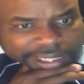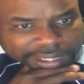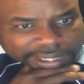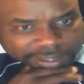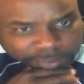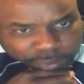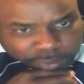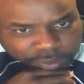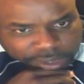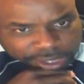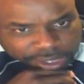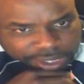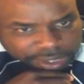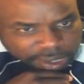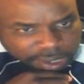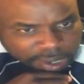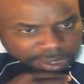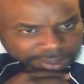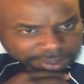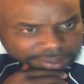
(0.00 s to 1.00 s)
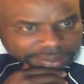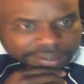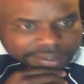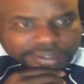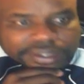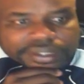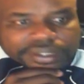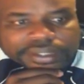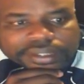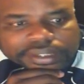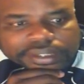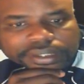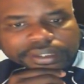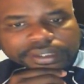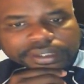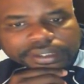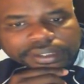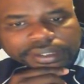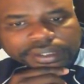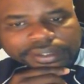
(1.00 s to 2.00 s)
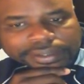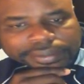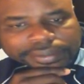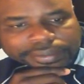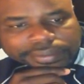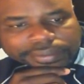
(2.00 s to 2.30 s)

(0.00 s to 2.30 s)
at the word author, hmm,